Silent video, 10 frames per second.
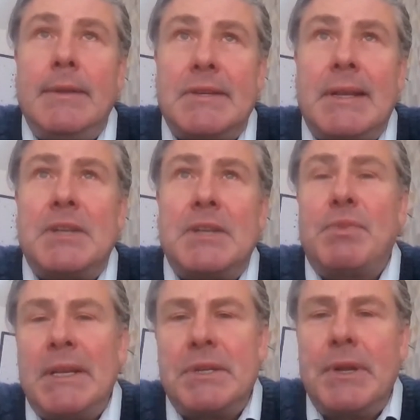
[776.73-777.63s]
this does
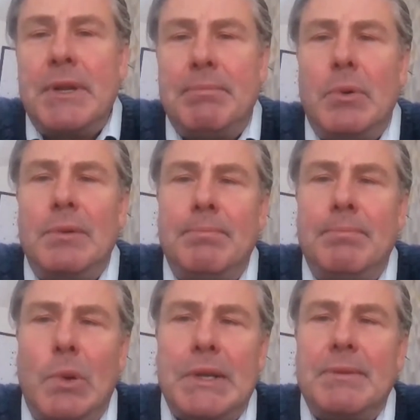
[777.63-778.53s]
bring us to an
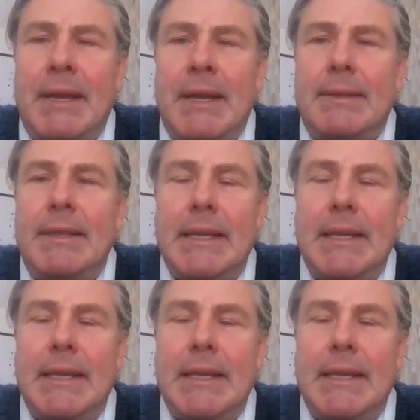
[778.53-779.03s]
important point about